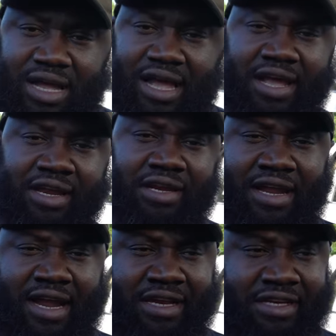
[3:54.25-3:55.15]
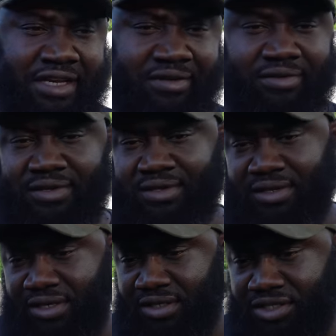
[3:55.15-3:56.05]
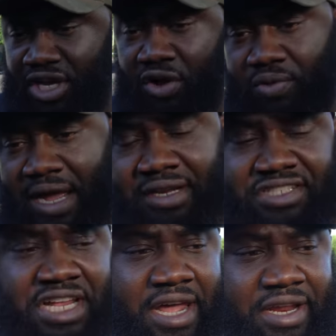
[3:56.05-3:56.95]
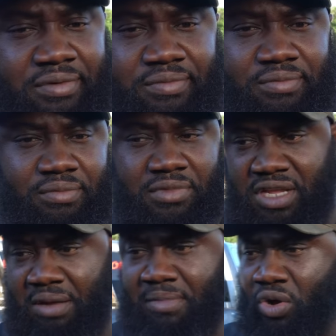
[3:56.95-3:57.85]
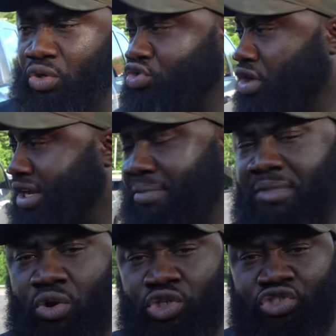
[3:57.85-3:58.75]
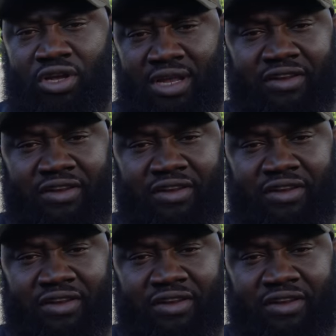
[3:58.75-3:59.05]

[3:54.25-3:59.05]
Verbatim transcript: I hated that idea. So I decided, get my own truck, get my own trailer.